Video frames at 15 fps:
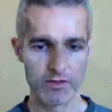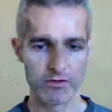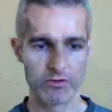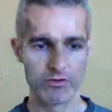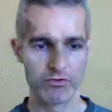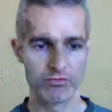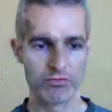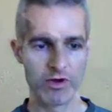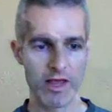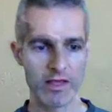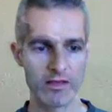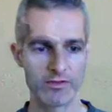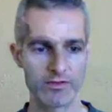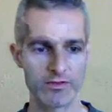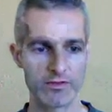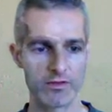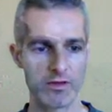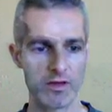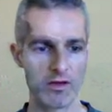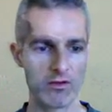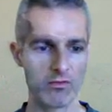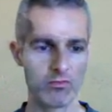great
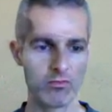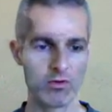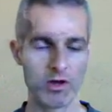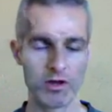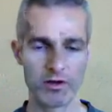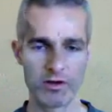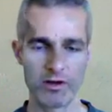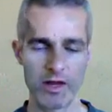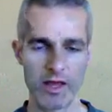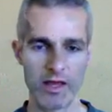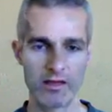water and